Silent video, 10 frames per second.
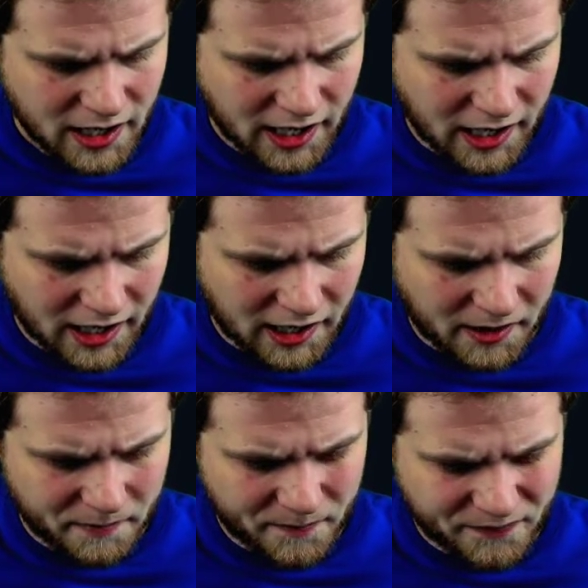I
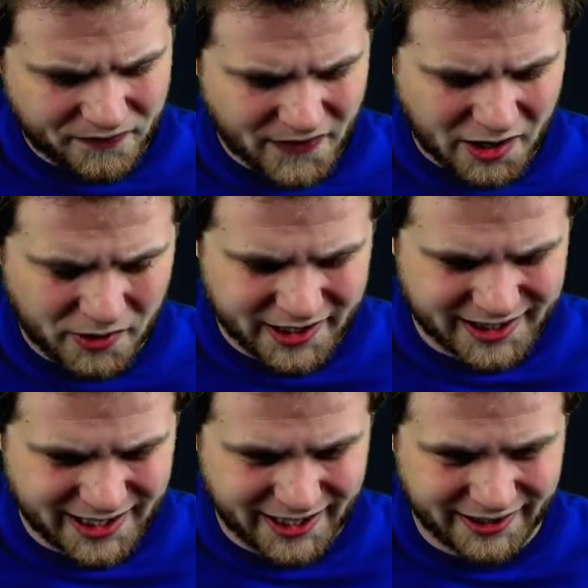want to
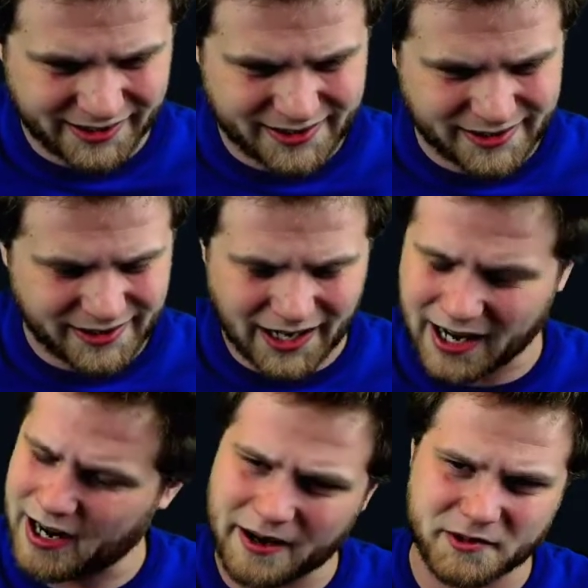say
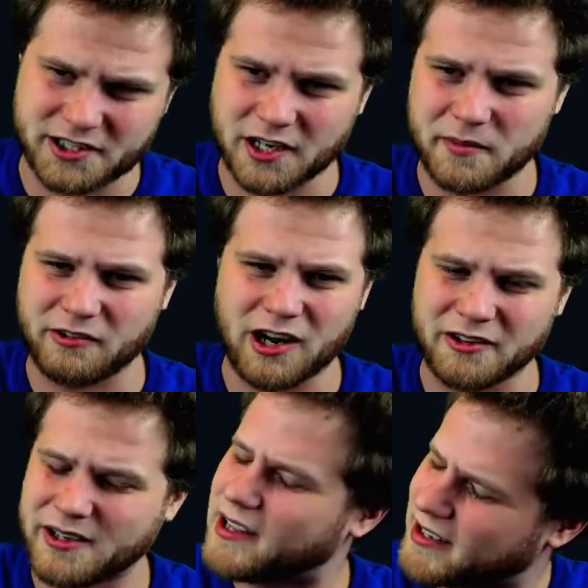Scott, I'm just going to be
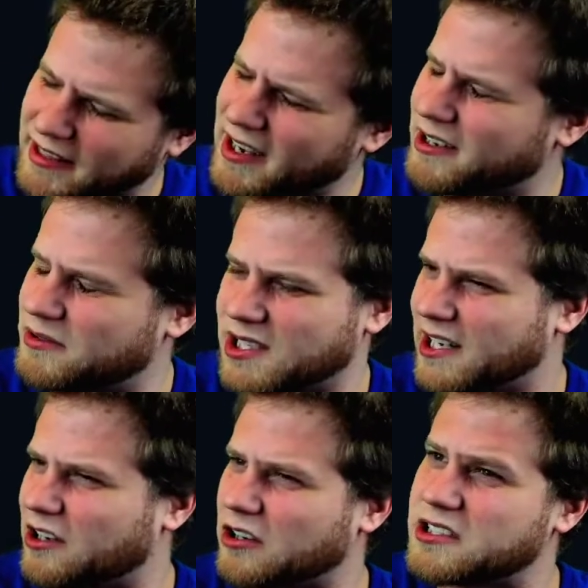wrong. I thought it was
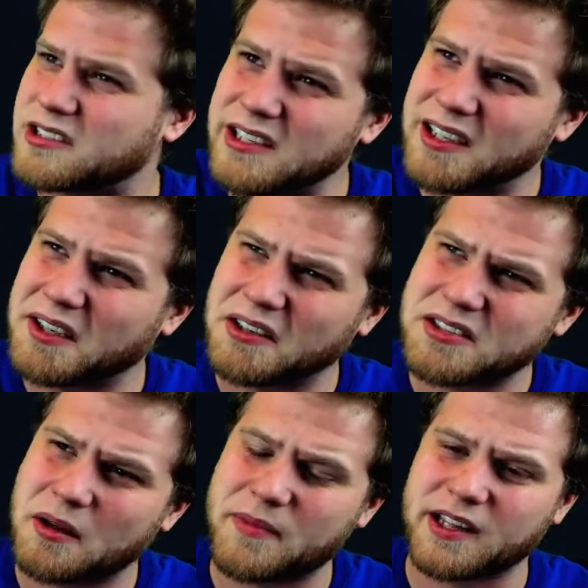like Garcia or
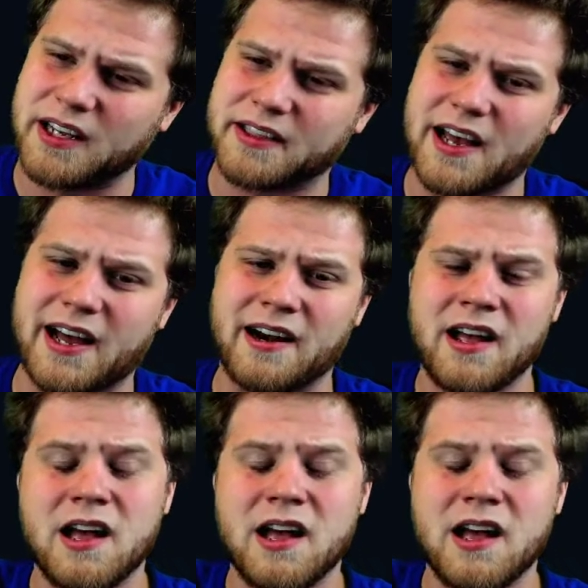something like that.